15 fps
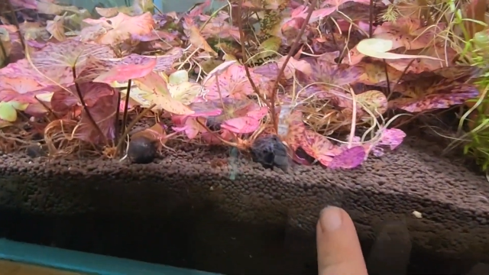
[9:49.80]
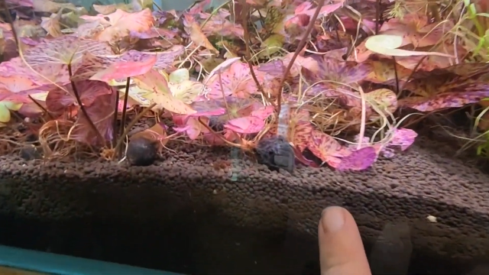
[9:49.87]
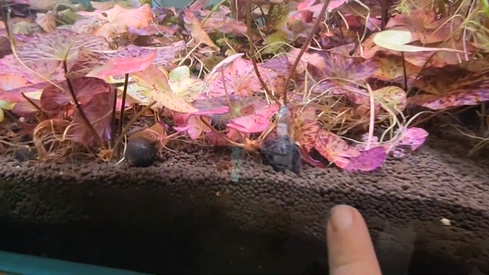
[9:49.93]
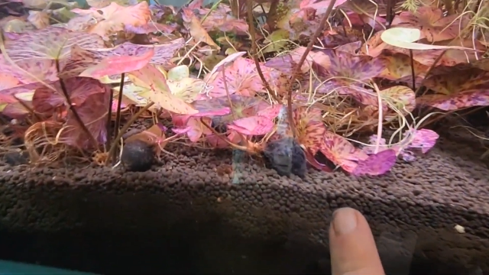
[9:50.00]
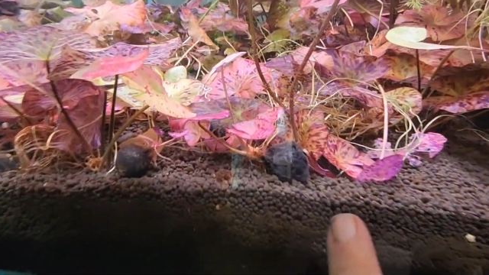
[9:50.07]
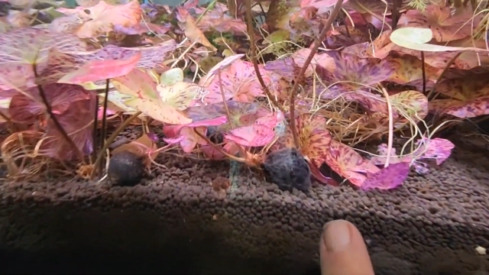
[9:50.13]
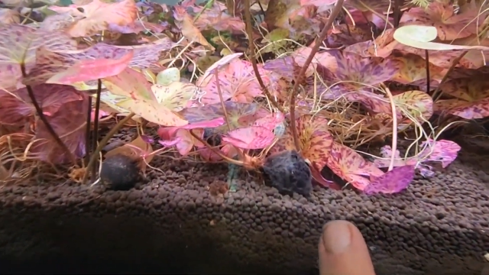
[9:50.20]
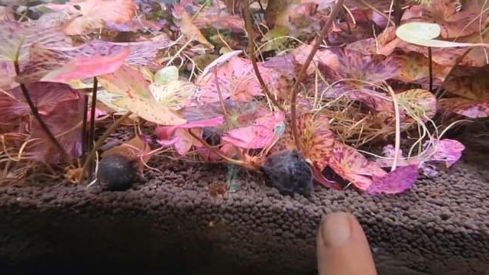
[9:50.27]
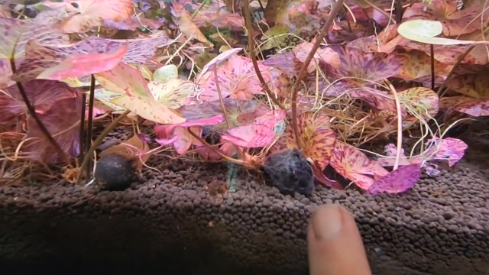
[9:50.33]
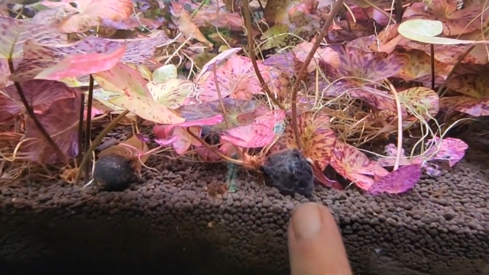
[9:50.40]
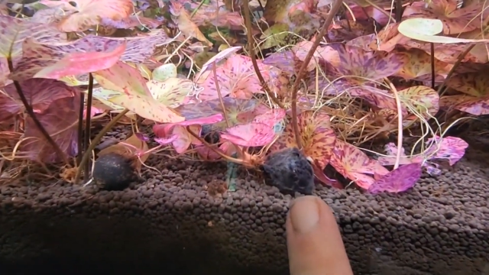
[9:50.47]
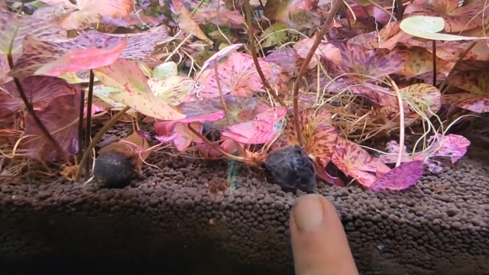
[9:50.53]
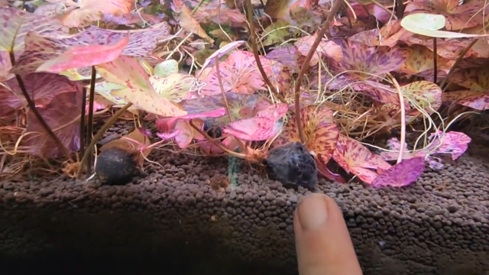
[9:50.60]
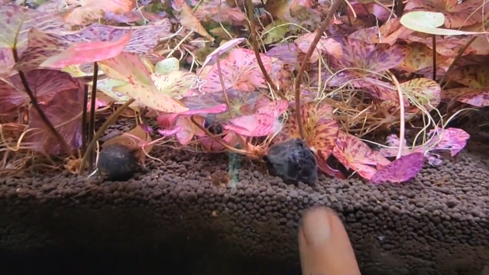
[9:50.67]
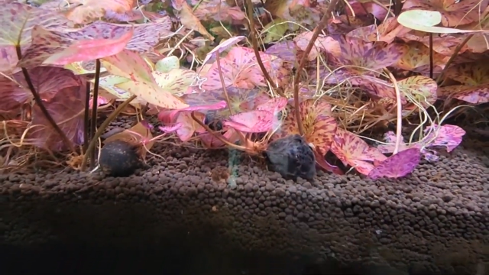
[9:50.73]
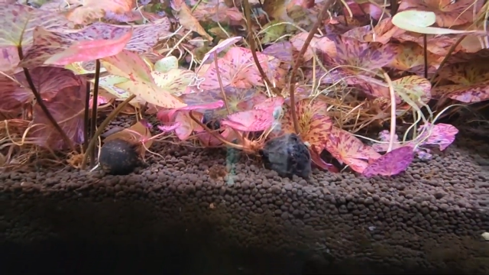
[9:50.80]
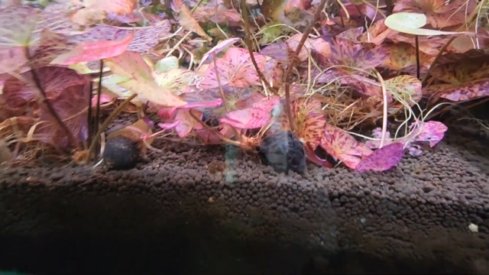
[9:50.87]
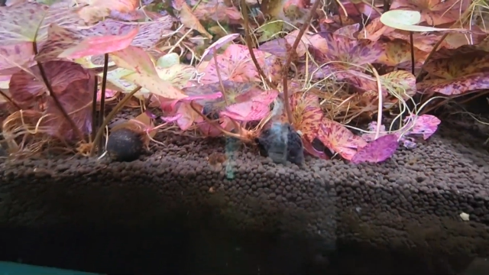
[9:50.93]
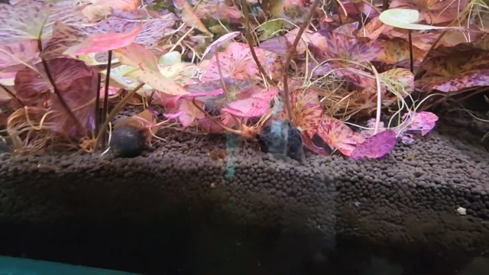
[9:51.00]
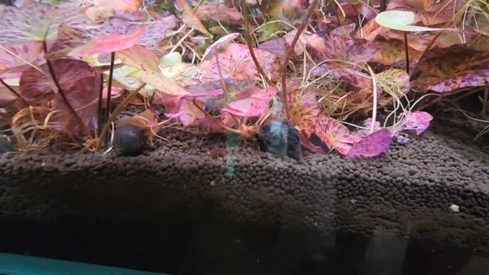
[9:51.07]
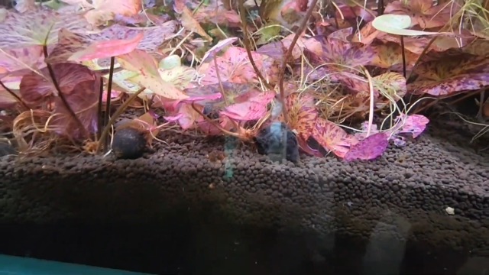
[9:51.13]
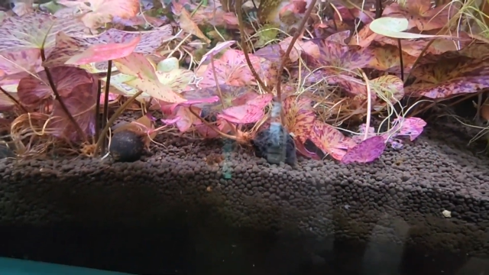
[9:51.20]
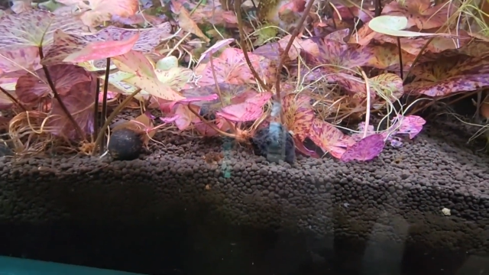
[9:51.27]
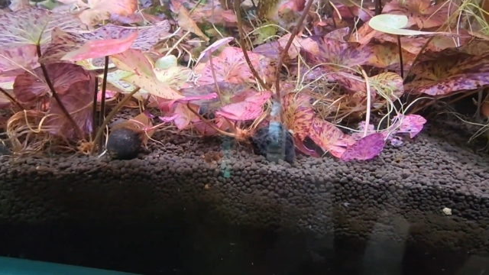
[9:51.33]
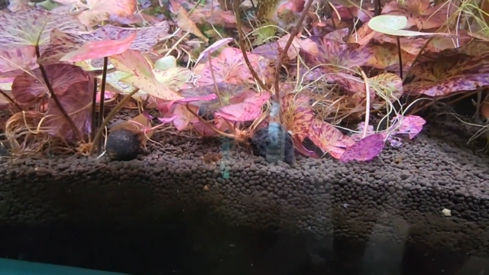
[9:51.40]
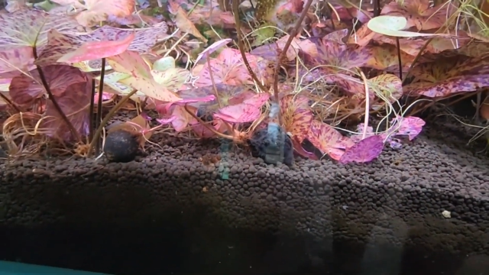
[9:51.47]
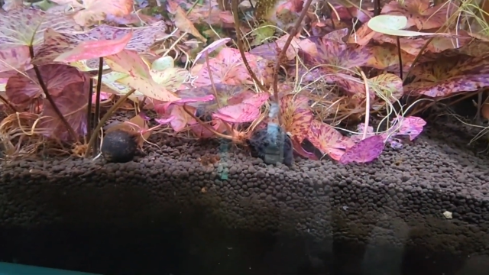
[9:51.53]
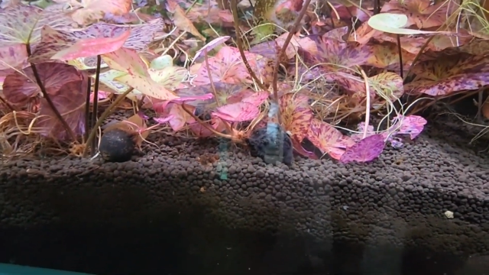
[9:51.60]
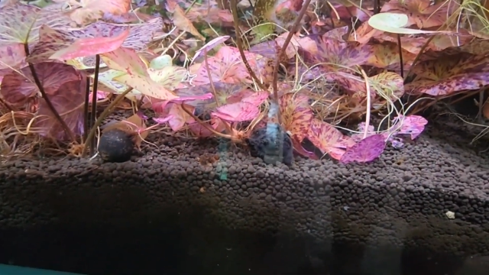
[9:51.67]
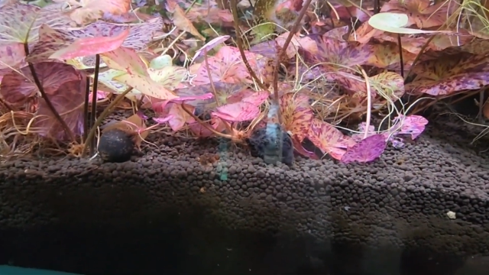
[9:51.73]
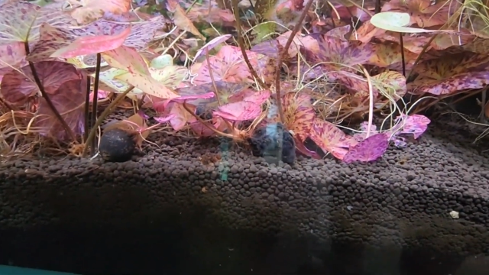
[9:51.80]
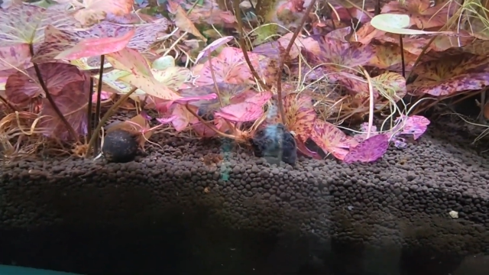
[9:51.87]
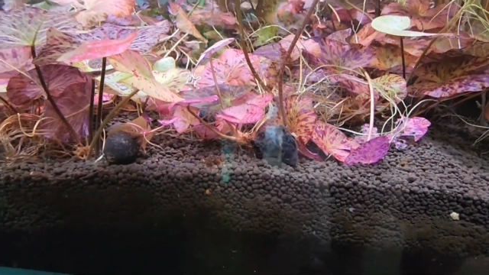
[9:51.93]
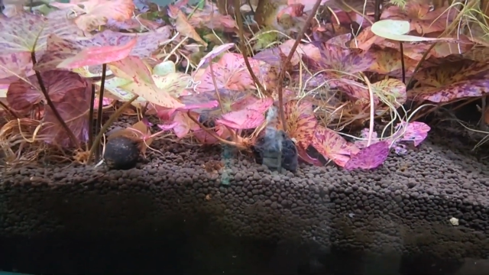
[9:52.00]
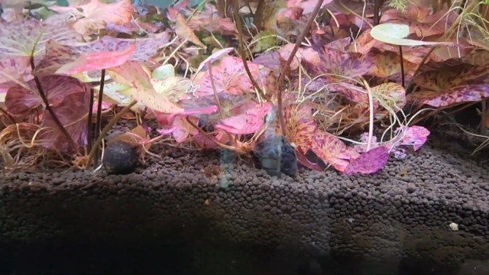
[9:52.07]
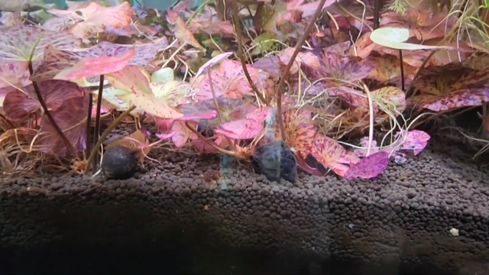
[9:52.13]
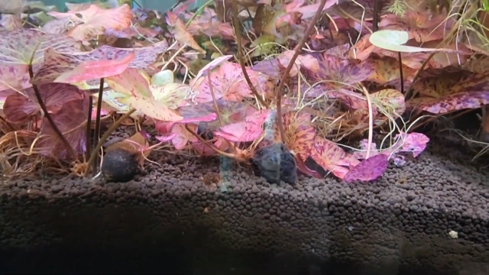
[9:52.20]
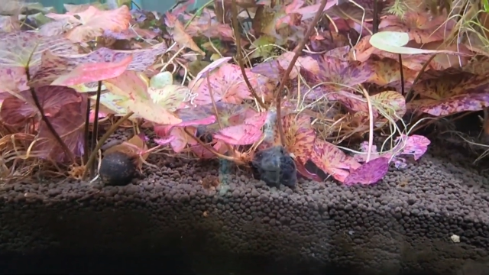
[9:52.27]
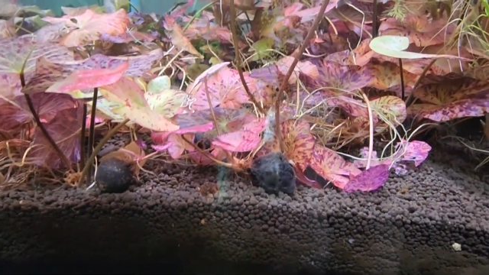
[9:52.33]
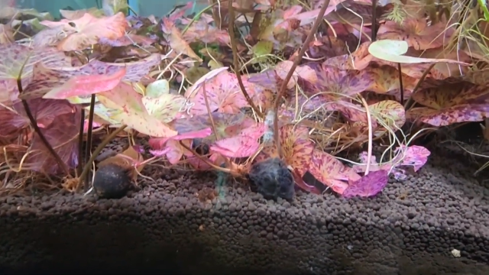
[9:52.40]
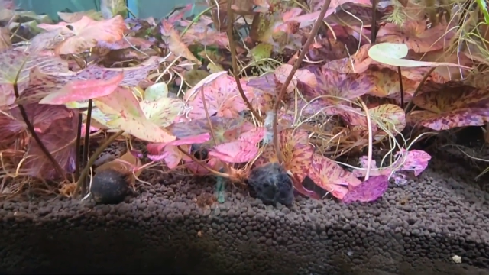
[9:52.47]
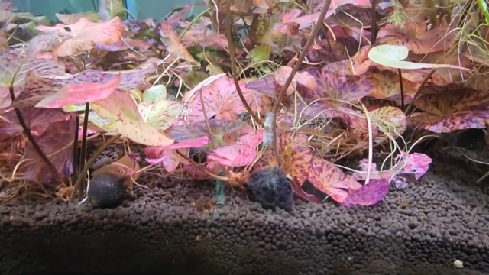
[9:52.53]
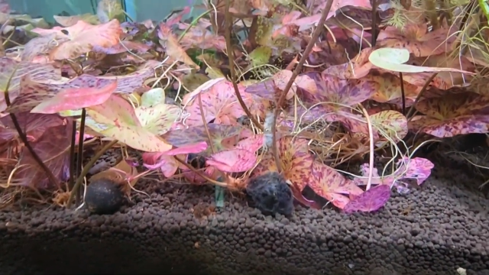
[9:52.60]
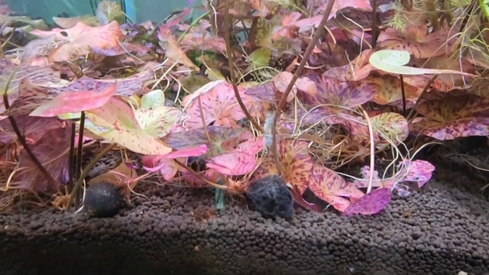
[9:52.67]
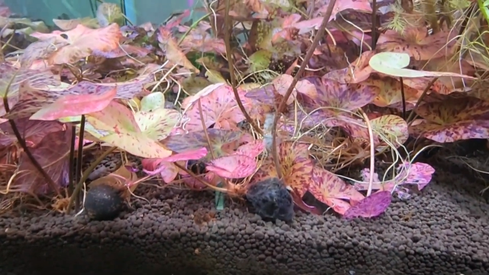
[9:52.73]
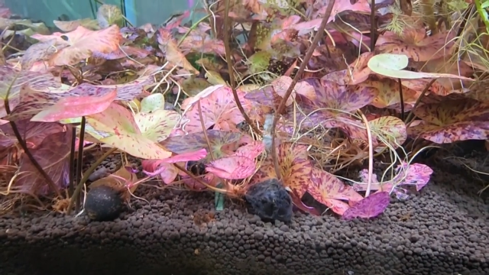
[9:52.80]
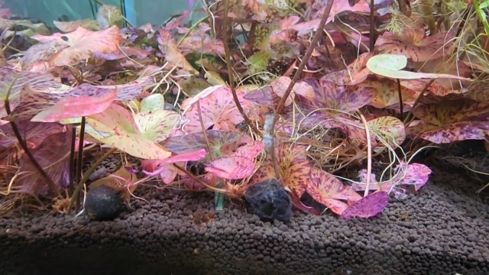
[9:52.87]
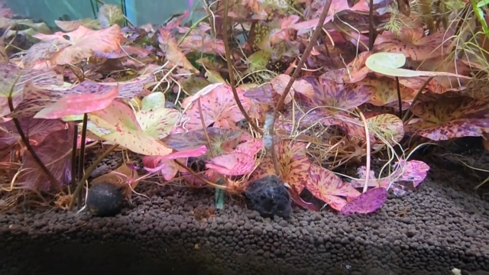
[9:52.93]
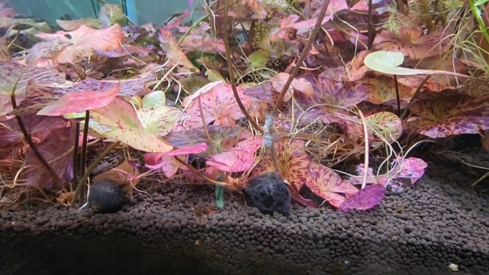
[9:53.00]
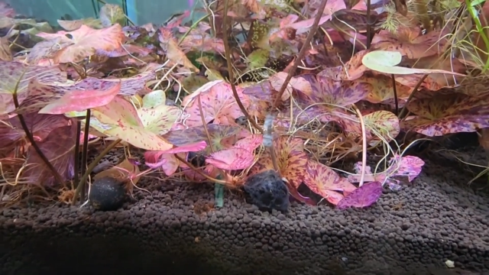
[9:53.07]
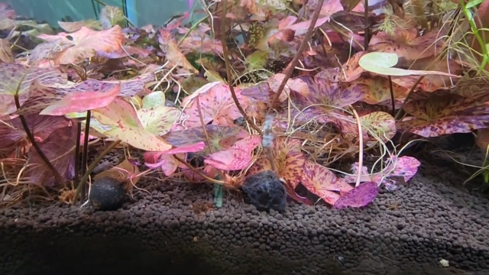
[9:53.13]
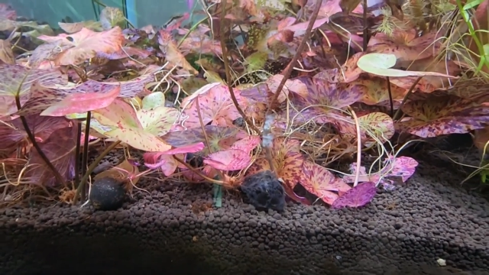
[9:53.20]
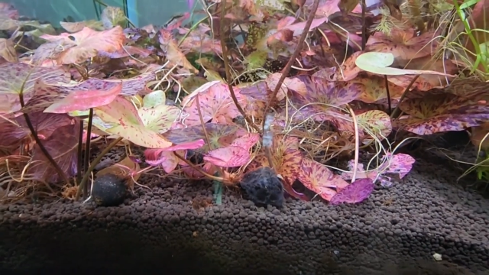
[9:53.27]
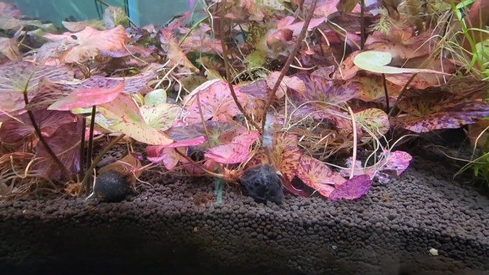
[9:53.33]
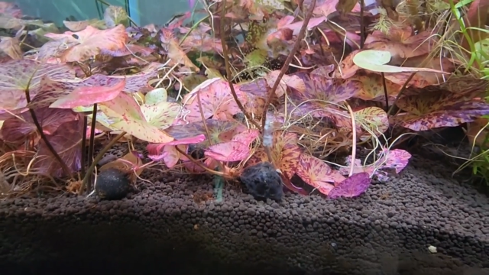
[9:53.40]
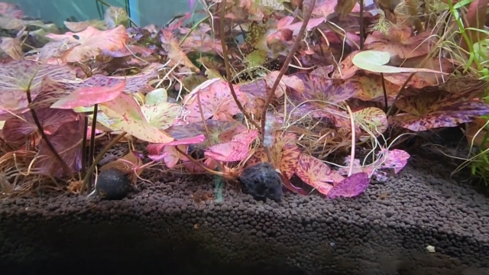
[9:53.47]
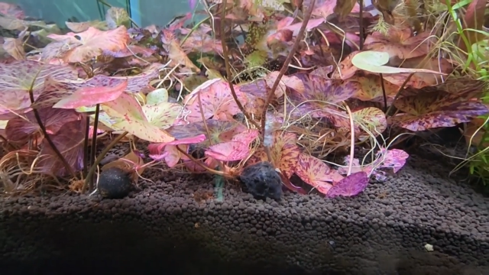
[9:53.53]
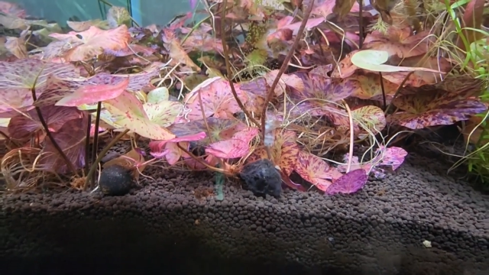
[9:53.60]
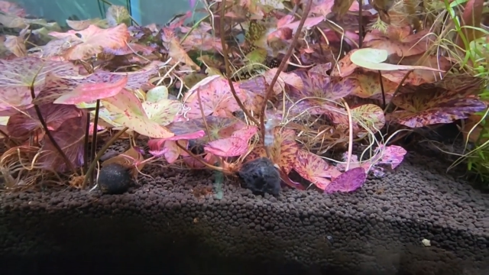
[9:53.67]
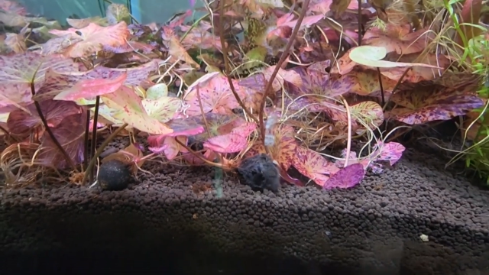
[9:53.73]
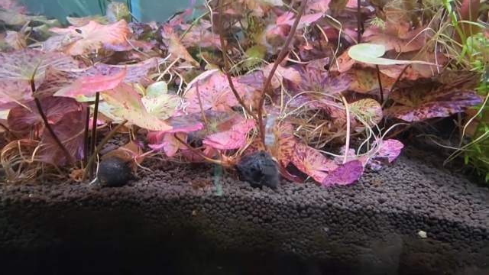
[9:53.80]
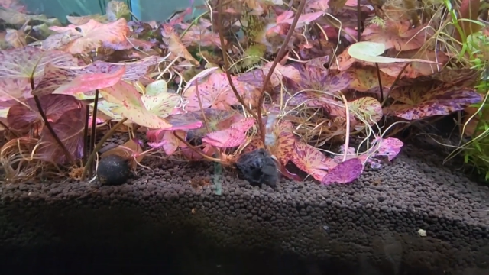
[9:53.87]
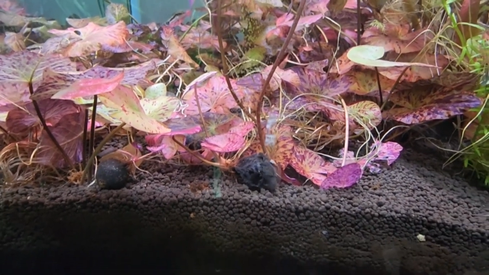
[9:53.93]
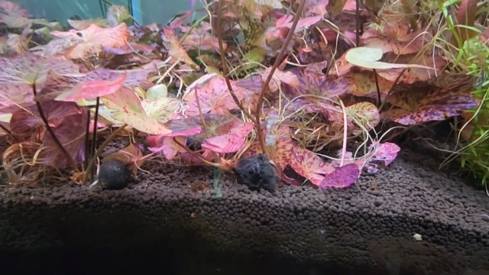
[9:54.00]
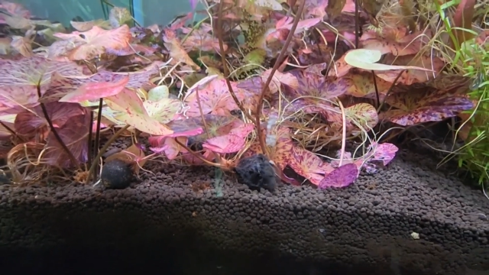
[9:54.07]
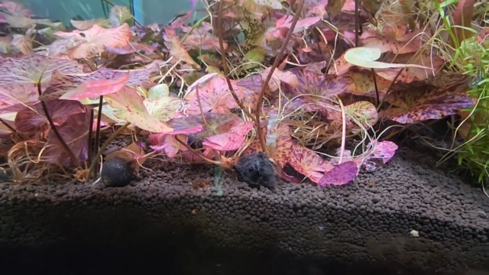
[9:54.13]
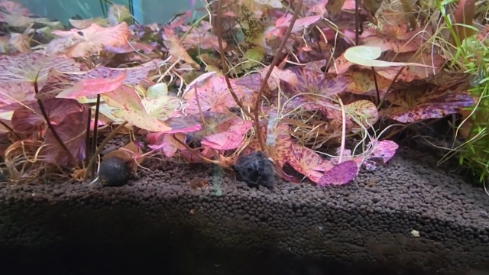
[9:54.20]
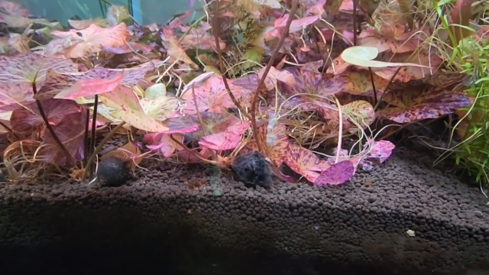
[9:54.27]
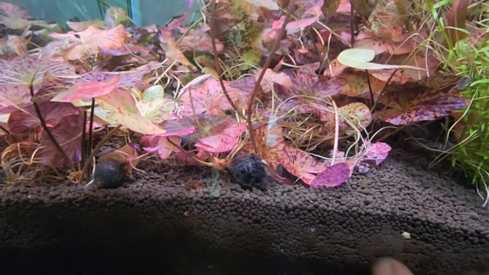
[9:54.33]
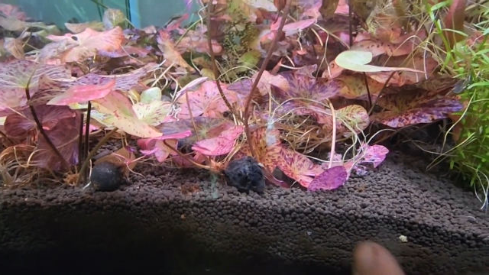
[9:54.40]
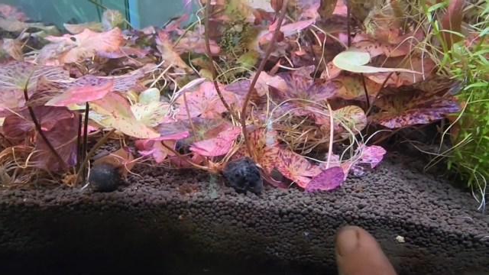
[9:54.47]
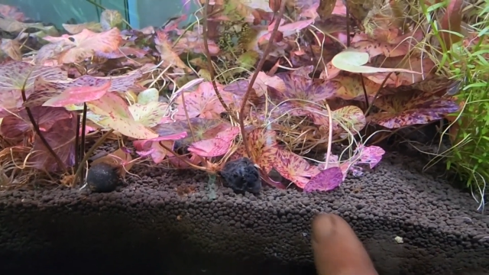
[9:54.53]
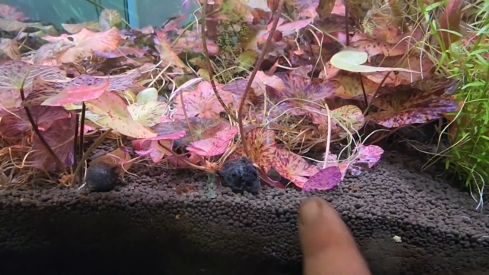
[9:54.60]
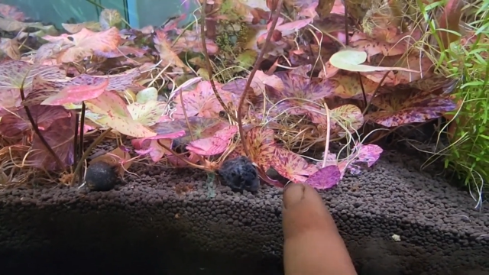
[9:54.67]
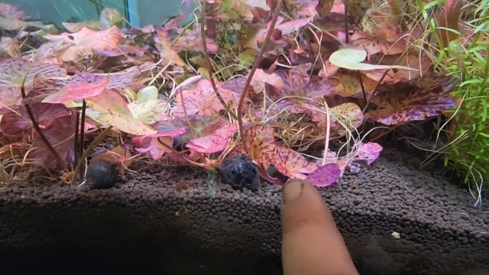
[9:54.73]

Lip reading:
Nobody's mouth can be seen.